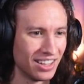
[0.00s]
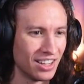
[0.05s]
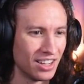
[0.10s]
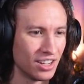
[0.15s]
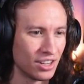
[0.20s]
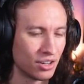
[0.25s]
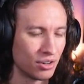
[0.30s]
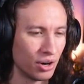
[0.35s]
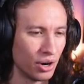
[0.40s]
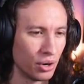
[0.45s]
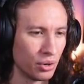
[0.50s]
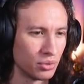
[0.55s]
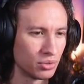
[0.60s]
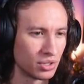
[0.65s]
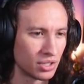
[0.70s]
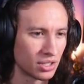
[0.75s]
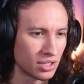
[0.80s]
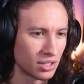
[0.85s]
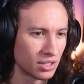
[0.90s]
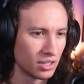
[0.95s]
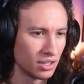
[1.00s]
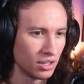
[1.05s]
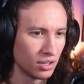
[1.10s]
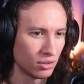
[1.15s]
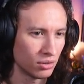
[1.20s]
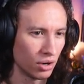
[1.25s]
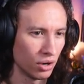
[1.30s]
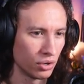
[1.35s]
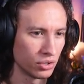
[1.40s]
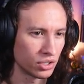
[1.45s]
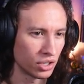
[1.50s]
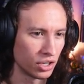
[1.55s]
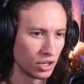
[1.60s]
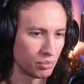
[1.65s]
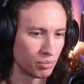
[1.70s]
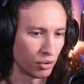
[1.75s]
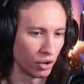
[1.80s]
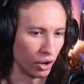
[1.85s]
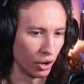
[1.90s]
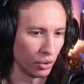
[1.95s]
Crows. Crows are your
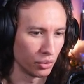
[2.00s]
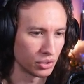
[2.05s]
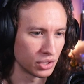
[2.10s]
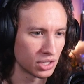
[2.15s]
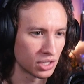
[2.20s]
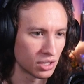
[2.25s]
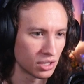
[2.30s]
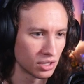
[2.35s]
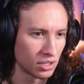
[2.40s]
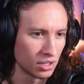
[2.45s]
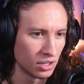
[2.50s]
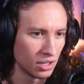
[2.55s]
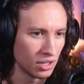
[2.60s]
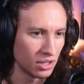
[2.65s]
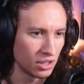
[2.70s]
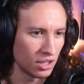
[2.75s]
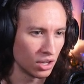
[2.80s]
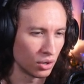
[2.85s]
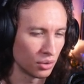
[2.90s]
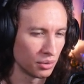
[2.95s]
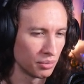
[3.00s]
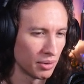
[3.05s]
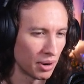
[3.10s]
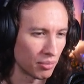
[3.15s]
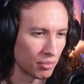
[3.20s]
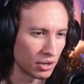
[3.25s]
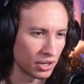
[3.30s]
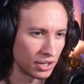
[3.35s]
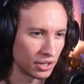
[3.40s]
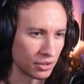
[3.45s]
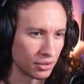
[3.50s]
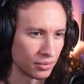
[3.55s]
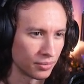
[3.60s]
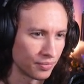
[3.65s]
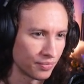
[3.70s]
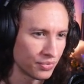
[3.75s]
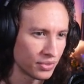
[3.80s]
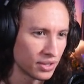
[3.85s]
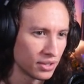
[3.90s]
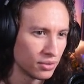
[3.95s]
bros. they'll remember you.
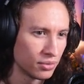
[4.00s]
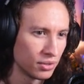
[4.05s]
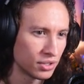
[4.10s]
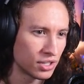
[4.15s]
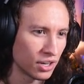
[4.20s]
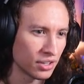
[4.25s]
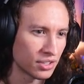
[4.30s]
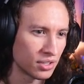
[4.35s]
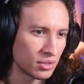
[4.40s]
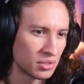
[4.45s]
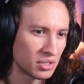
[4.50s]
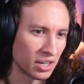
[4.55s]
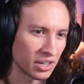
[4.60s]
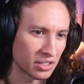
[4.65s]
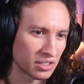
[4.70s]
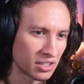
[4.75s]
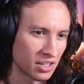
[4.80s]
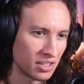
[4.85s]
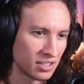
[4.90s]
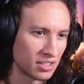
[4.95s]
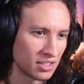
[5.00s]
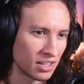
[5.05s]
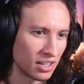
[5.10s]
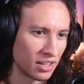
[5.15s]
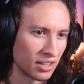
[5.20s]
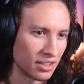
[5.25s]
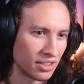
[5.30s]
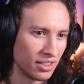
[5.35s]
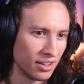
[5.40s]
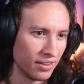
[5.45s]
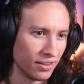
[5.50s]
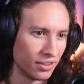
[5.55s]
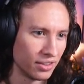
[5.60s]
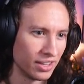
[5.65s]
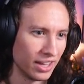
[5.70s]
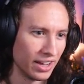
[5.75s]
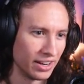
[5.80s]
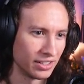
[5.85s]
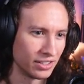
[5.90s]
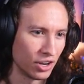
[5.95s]
Which also sucks, because th they'll
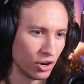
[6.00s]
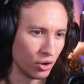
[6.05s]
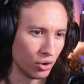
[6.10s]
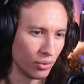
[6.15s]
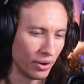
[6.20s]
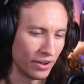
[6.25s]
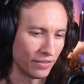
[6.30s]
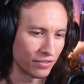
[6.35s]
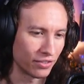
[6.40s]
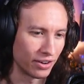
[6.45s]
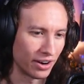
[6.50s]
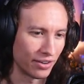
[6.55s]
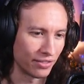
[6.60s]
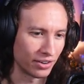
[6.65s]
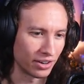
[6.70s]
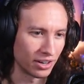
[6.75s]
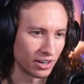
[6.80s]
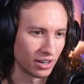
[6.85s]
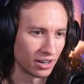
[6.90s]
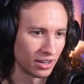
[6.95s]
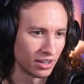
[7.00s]
then go away forever.